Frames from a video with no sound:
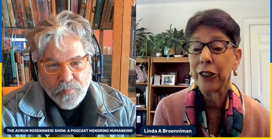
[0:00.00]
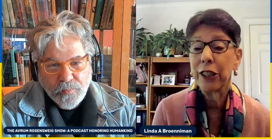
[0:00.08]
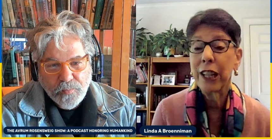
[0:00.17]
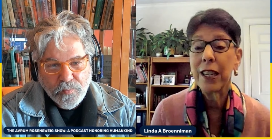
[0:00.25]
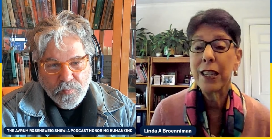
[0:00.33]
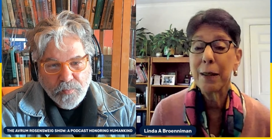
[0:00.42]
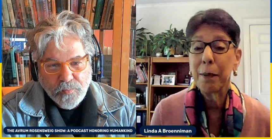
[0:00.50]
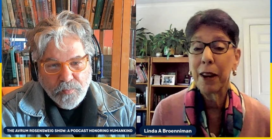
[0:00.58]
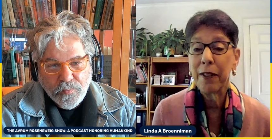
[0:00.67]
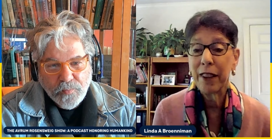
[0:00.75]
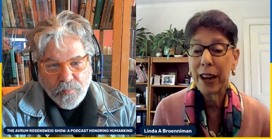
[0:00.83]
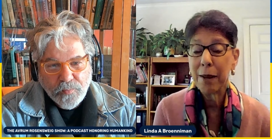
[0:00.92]
Speaker 1: look into
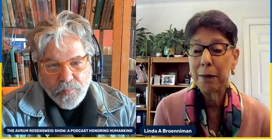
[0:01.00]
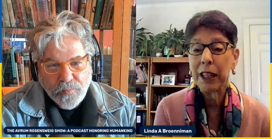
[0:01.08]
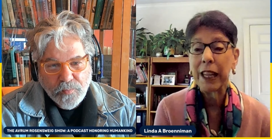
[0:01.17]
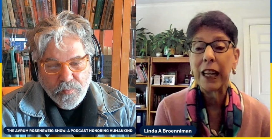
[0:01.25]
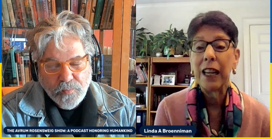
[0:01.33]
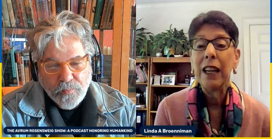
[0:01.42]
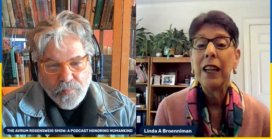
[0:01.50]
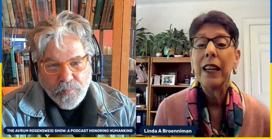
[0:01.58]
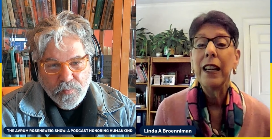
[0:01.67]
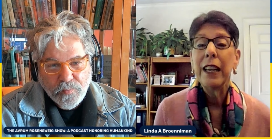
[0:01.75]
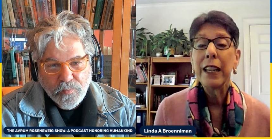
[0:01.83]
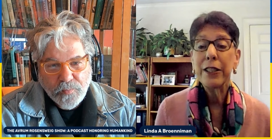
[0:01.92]
my family
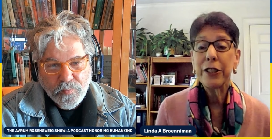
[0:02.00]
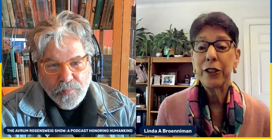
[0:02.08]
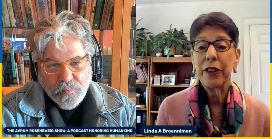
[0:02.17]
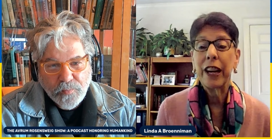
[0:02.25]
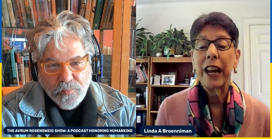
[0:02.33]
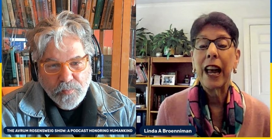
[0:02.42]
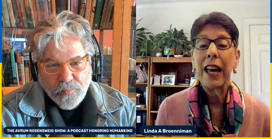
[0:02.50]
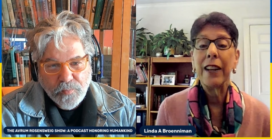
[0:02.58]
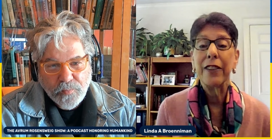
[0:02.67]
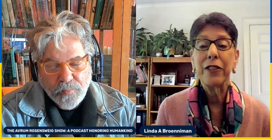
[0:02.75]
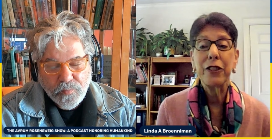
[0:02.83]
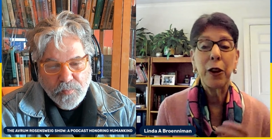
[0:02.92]
history.
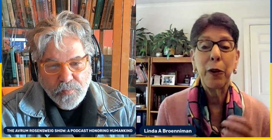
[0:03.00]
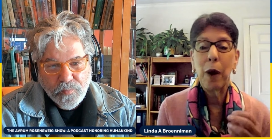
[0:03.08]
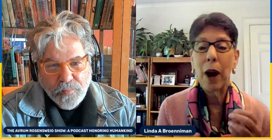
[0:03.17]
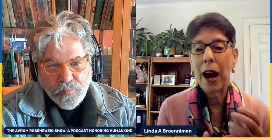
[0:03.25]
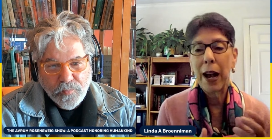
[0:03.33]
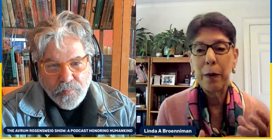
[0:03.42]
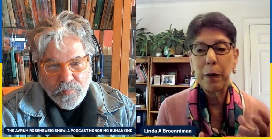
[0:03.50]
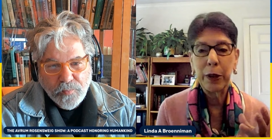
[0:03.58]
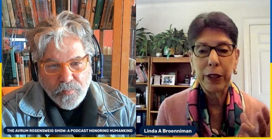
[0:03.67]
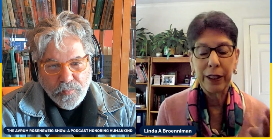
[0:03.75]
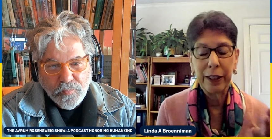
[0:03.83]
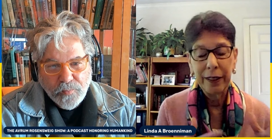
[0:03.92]
And so I
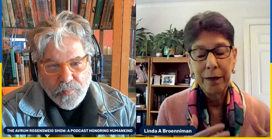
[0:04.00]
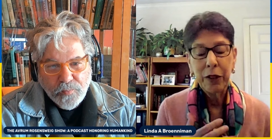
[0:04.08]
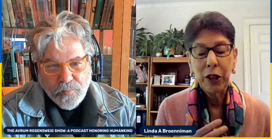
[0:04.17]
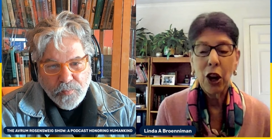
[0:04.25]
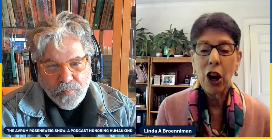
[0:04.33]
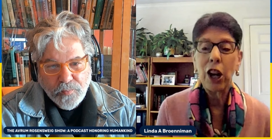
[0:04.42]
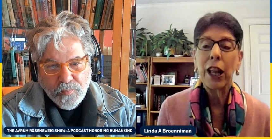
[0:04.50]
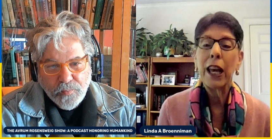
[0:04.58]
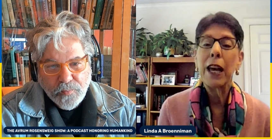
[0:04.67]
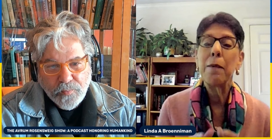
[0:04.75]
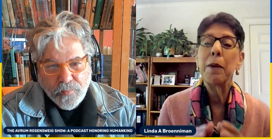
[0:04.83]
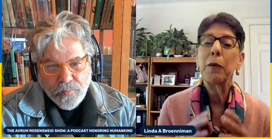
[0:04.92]
would call
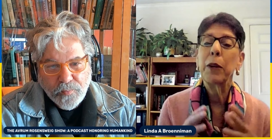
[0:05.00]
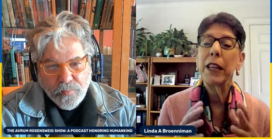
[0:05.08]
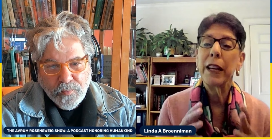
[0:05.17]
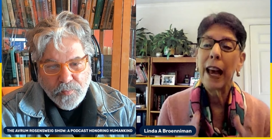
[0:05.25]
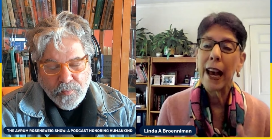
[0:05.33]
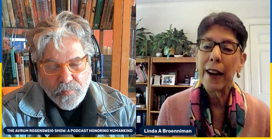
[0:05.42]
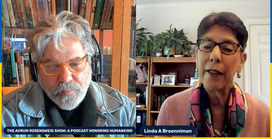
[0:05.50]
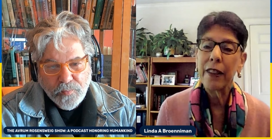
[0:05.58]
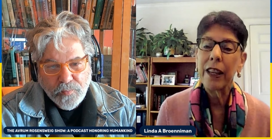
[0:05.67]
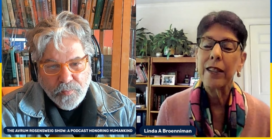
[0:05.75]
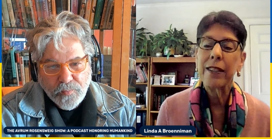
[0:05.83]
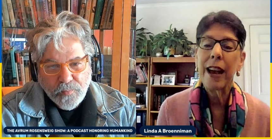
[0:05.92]
him and we'd have
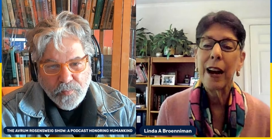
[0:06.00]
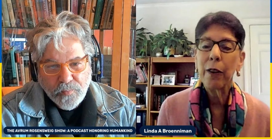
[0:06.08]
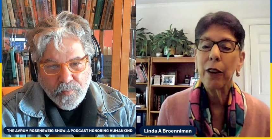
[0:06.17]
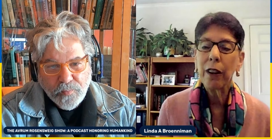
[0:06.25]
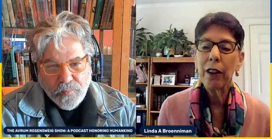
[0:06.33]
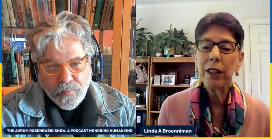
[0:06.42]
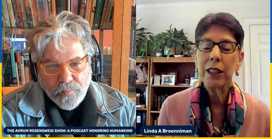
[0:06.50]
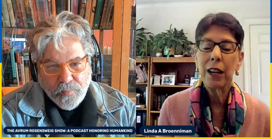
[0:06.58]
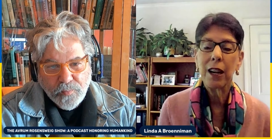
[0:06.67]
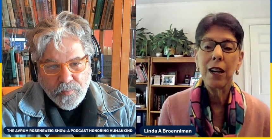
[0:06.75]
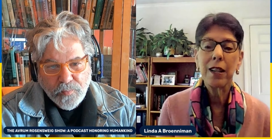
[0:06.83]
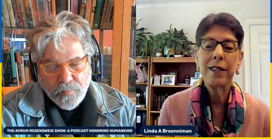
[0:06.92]
these hour long
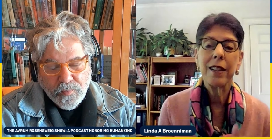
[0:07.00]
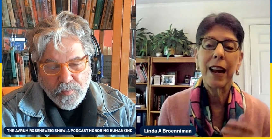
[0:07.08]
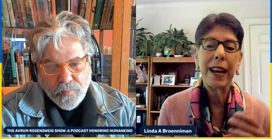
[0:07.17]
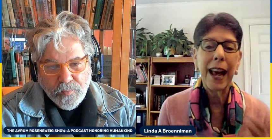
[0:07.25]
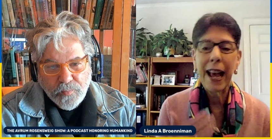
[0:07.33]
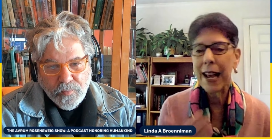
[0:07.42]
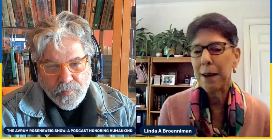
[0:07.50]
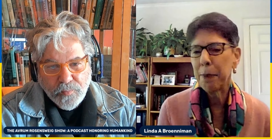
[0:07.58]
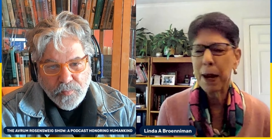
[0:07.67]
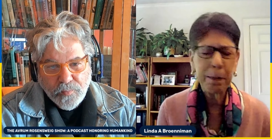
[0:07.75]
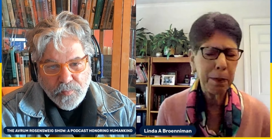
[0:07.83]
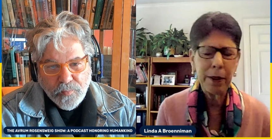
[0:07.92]
talks and I'd
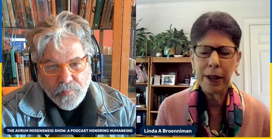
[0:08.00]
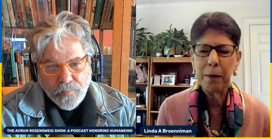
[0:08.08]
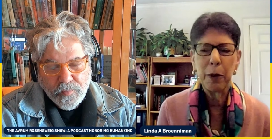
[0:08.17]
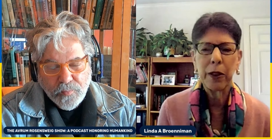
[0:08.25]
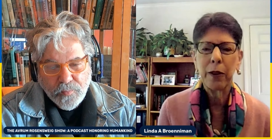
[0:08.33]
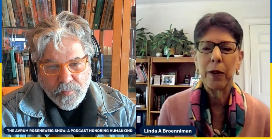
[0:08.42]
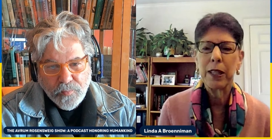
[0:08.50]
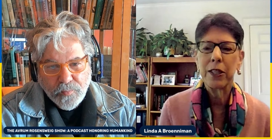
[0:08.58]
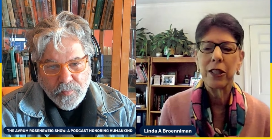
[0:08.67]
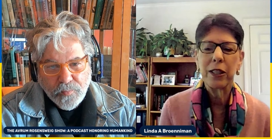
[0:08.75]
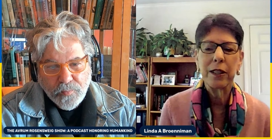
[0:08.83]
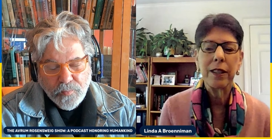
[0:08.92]
pepper him with
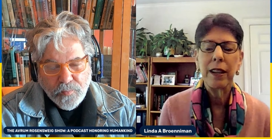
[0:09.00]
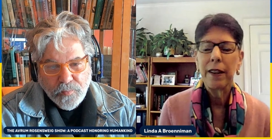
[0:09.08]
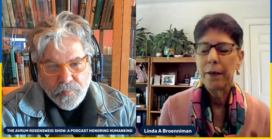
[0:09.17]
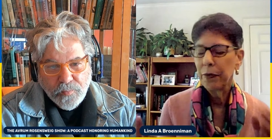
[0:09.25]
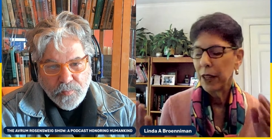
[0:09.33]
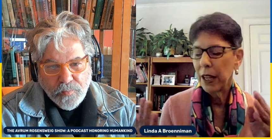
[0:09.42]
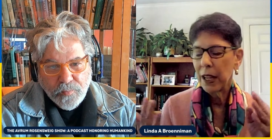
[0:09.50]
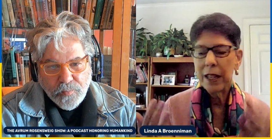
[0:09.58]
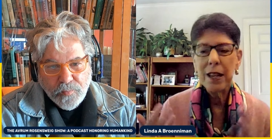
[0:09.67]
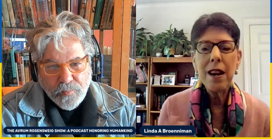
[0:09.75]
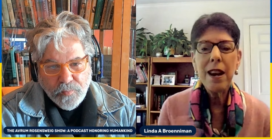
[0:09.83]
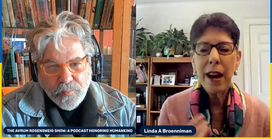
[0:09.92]
questions. He
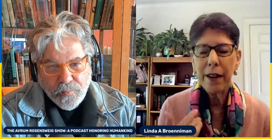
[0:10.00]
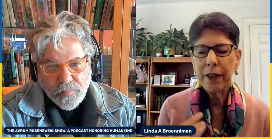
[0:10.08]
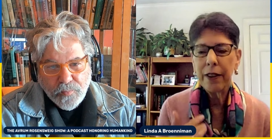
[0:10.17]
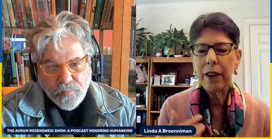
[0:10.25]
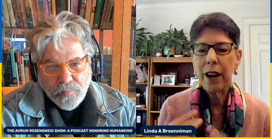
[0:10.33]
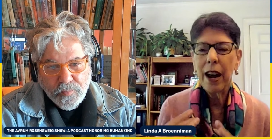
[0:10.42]
never,